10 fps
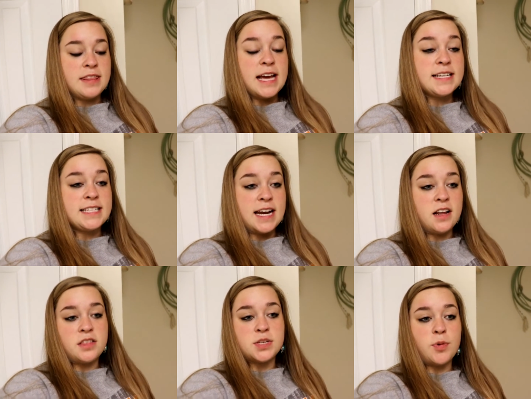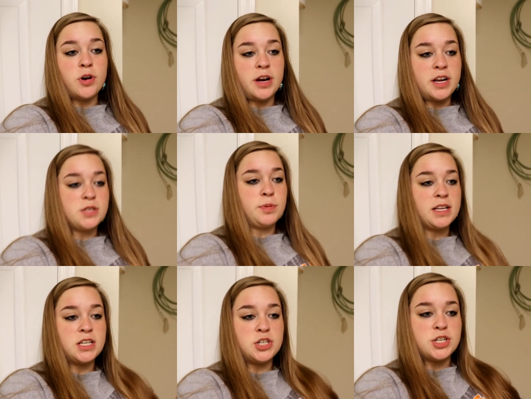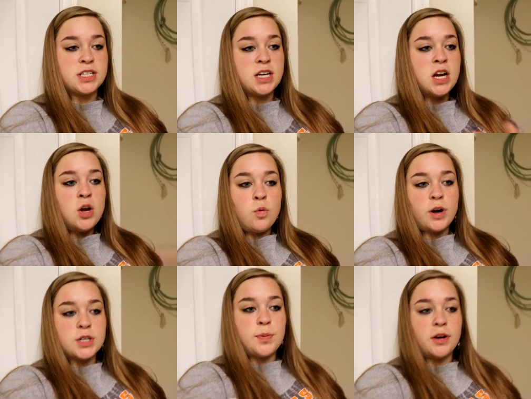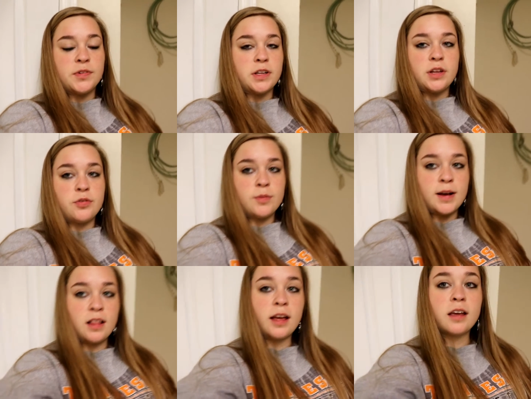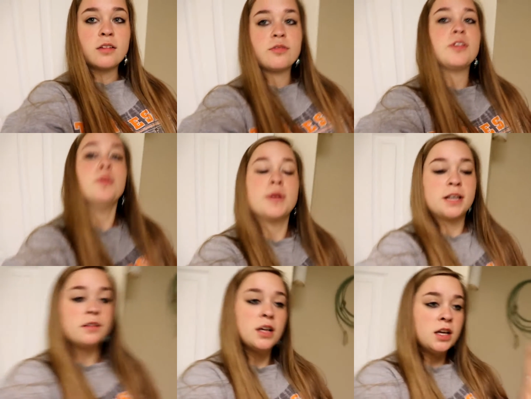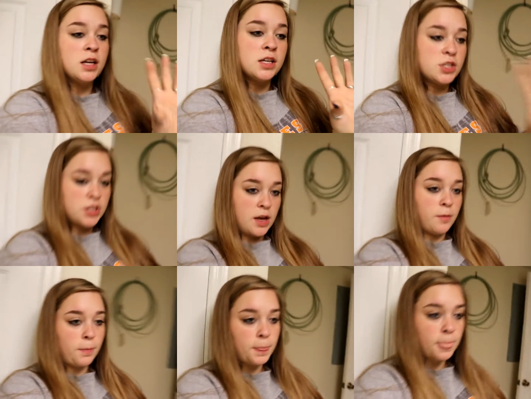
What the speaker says: That's staying in the spot it is because it just works perfectly for my, like, filming. So,